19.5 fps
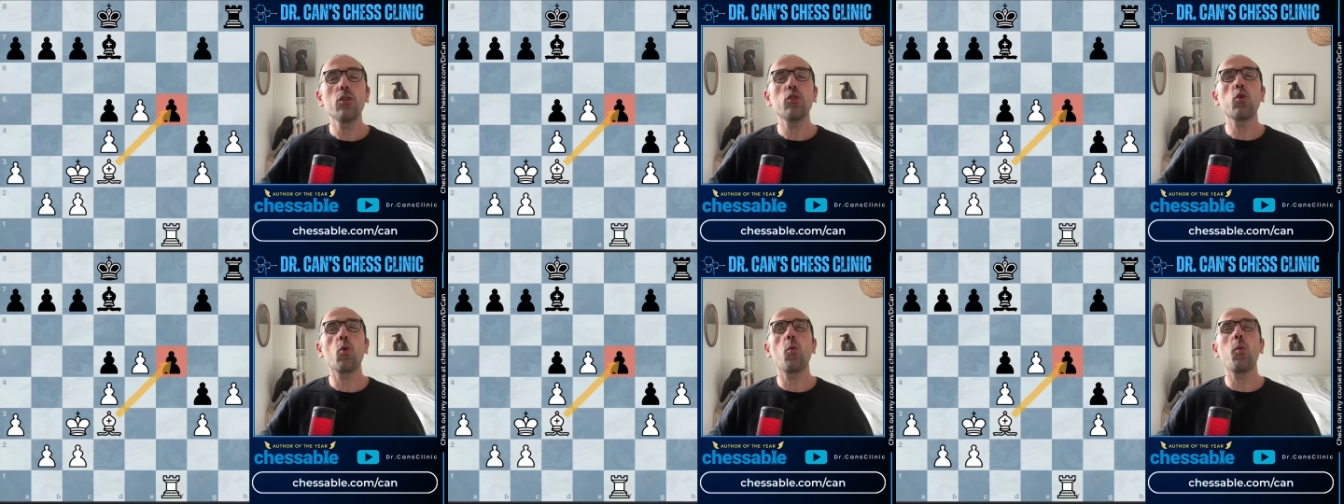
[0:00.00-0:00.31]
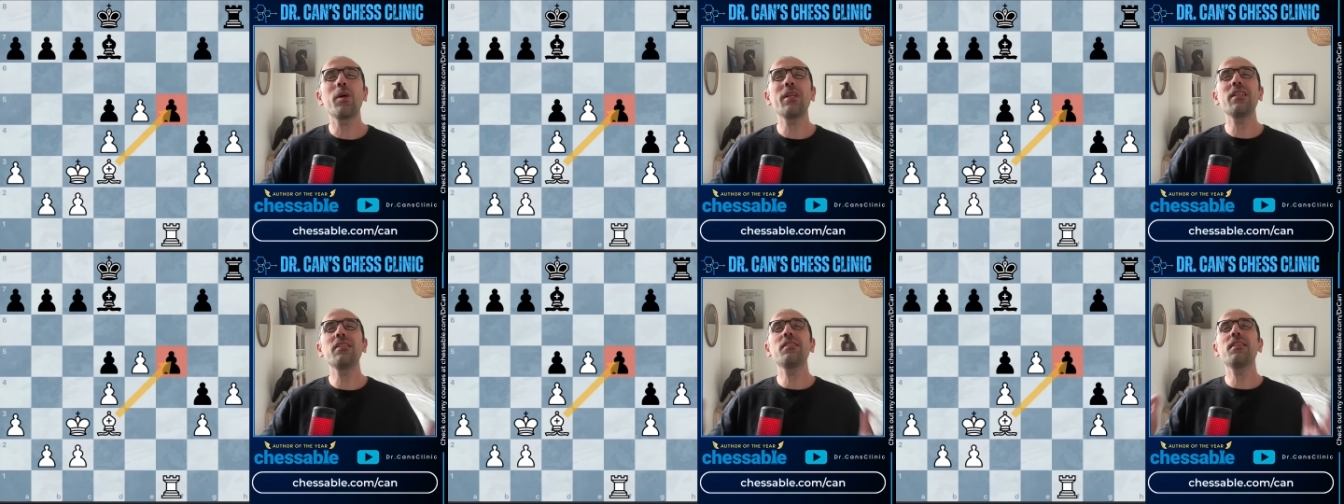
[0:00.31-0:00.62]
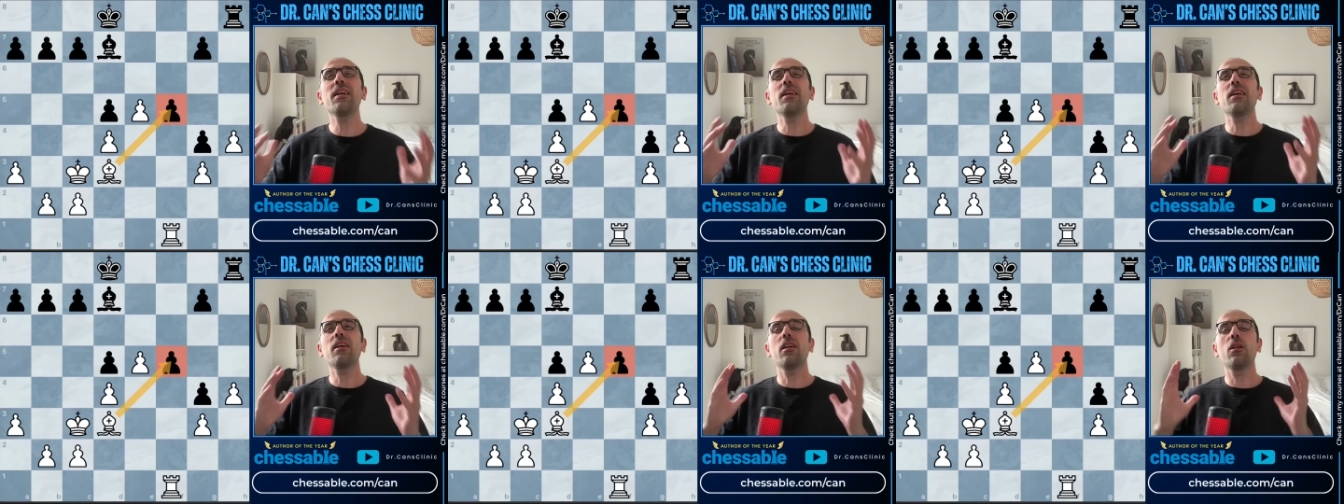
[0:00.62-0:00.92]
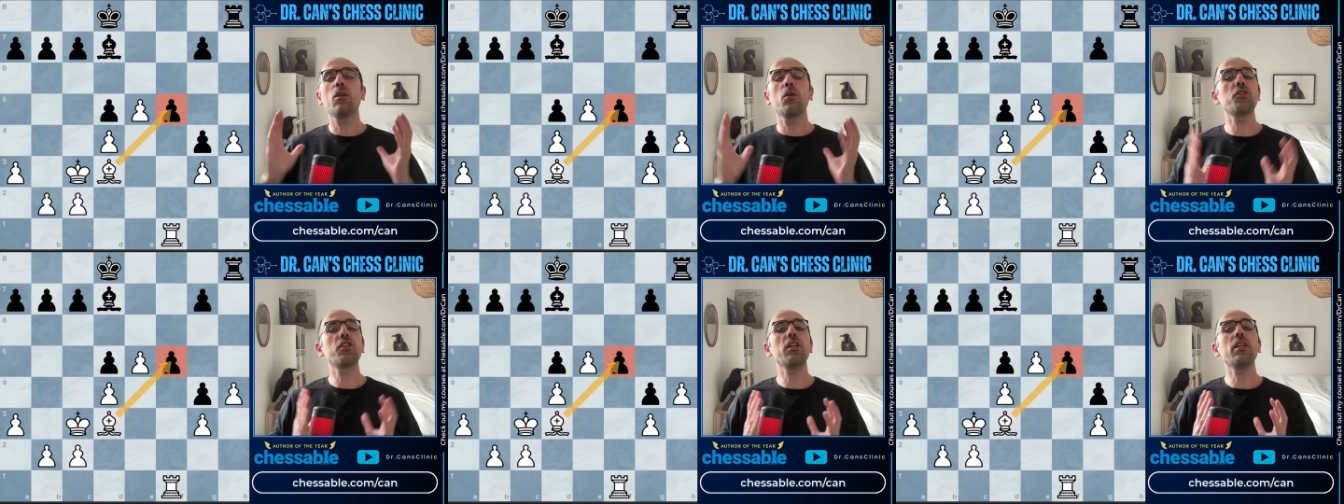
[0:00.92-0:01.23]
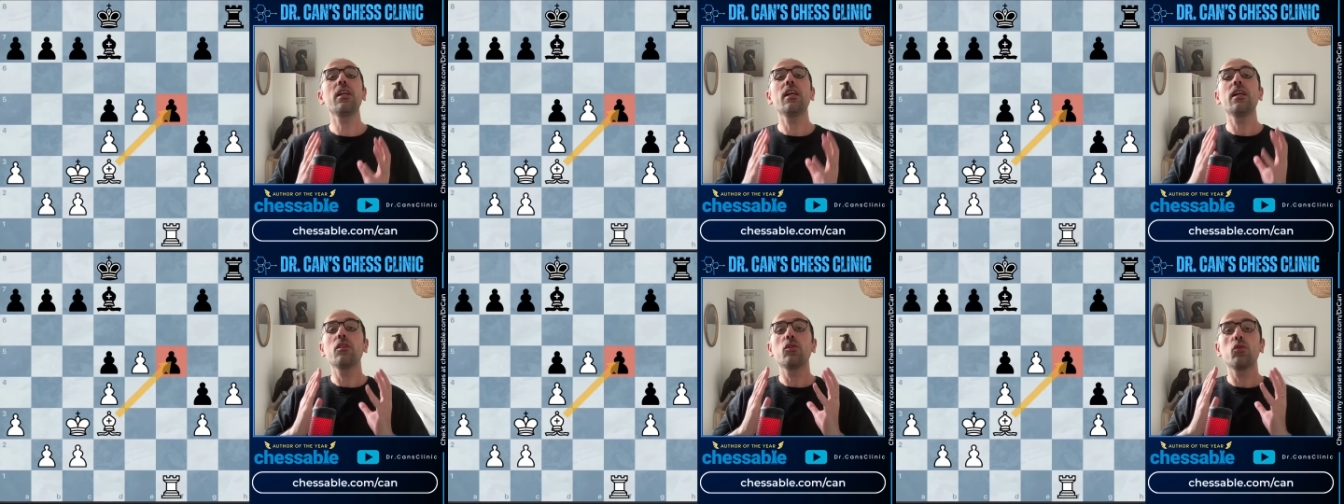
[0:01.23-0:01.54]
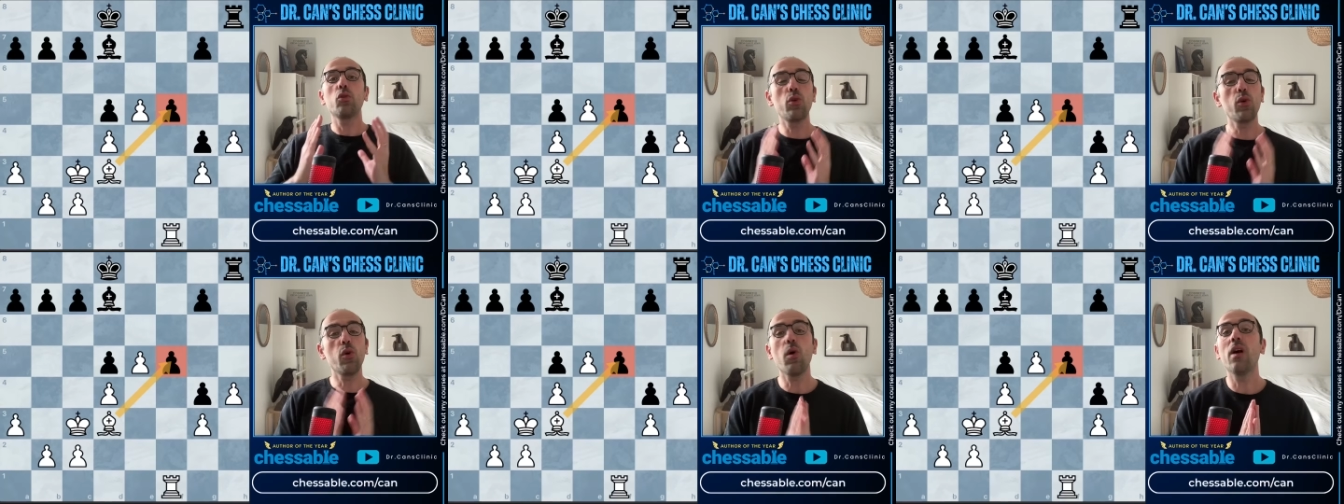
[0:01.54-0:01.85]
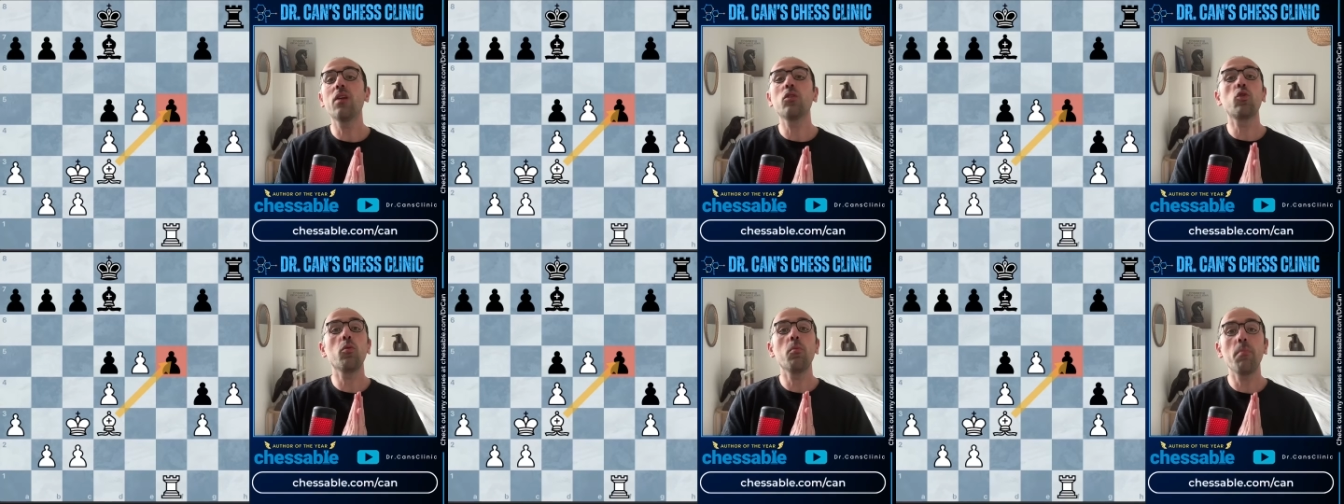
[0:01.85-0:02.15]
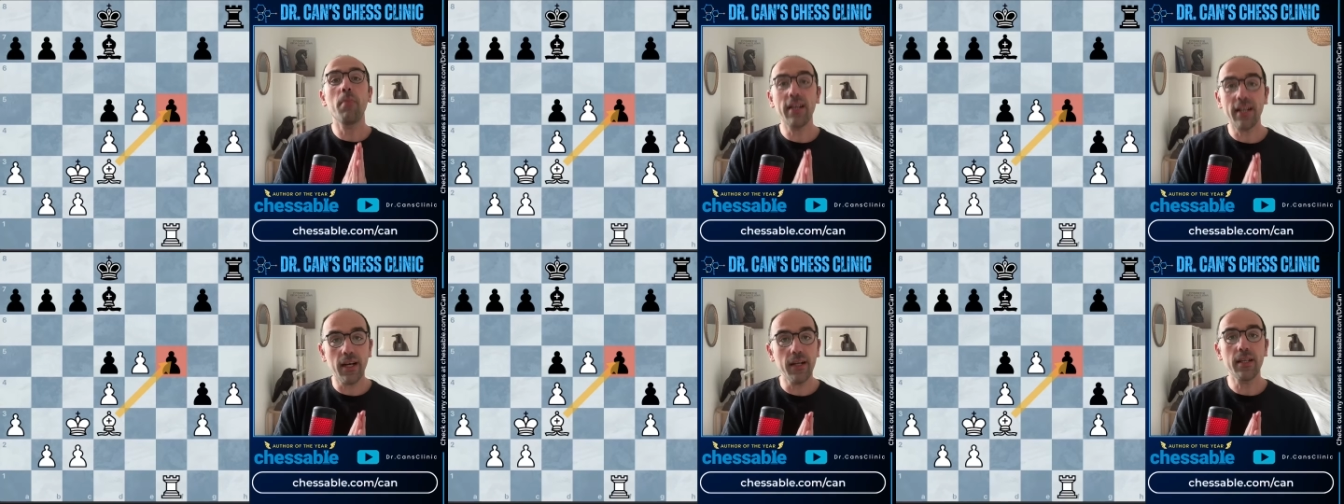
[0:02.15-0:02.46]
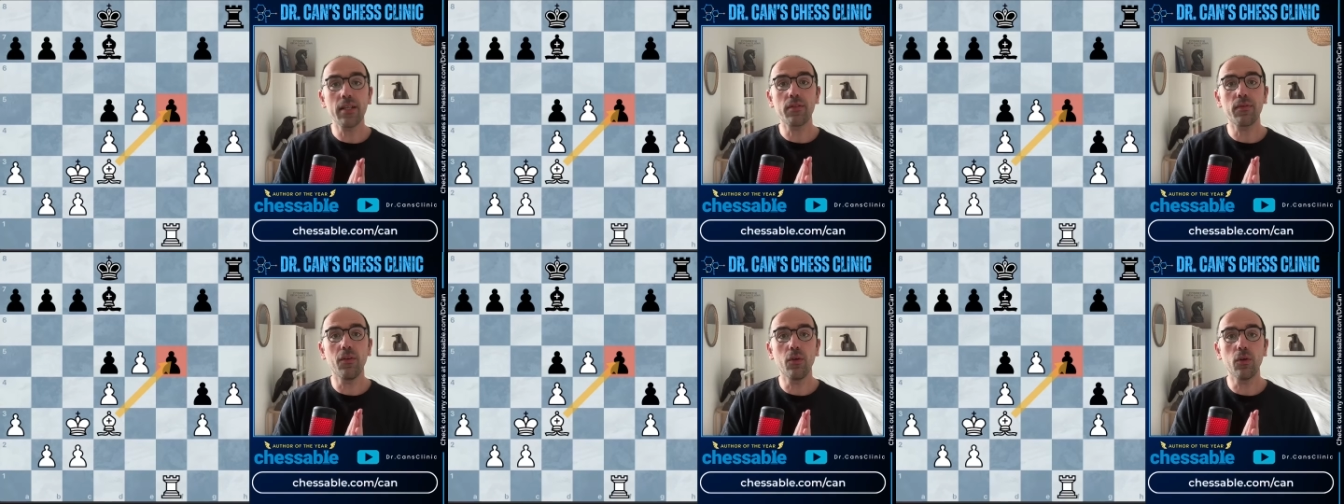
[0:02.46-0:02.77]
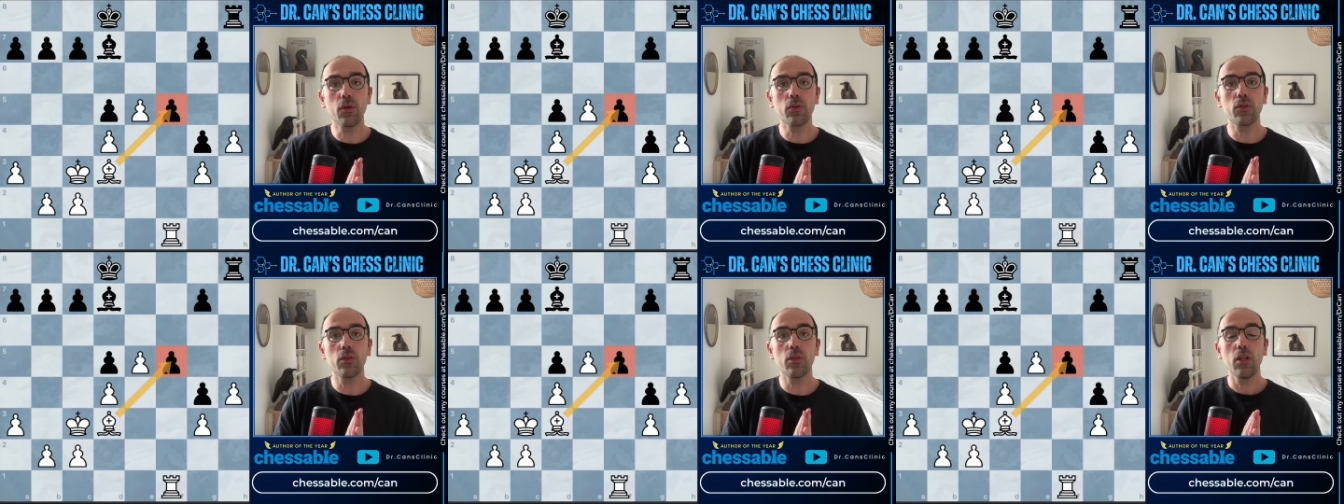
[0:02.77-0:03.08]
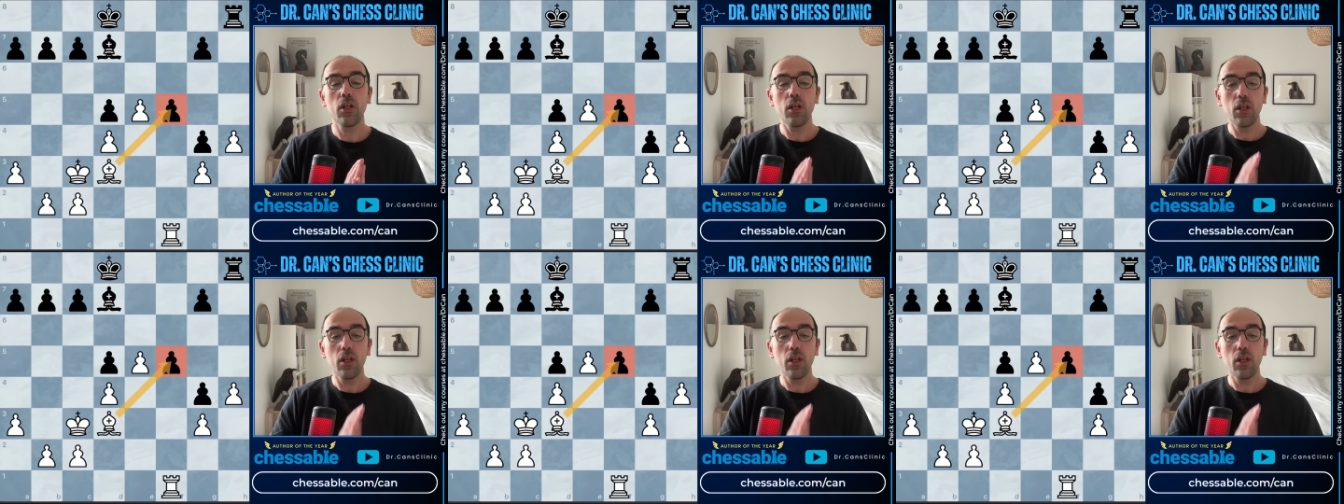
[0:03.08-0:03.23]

So what is the analogy to quantum mechanics, folks?